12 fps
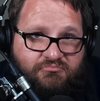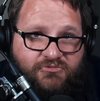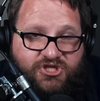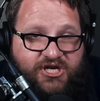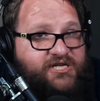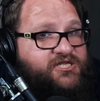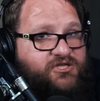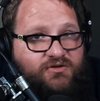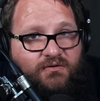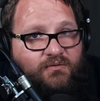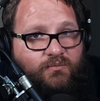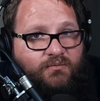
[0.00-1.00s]
just
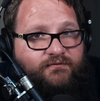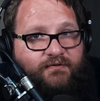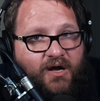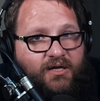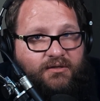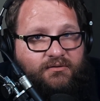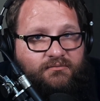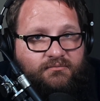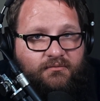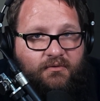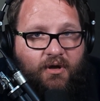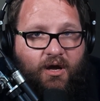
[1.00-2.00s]
to fucking
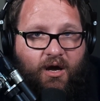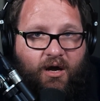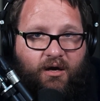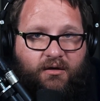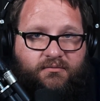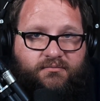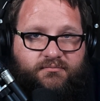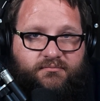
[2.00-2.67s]
because